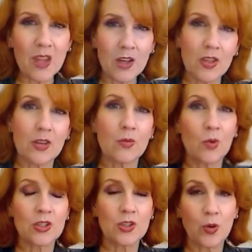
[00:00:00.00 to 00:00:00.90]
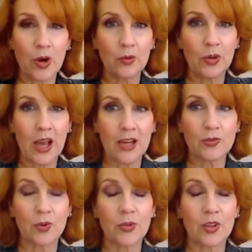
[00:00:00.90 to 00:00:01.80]
that was, quote,
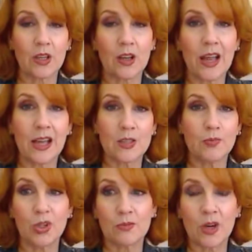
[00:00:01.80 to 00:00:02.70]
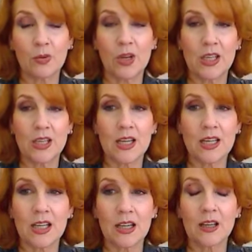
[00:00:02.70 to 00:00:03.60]
natural that I had to put in my rainy day
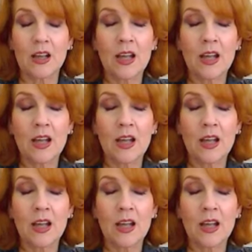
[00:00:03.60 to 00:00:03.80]
kit.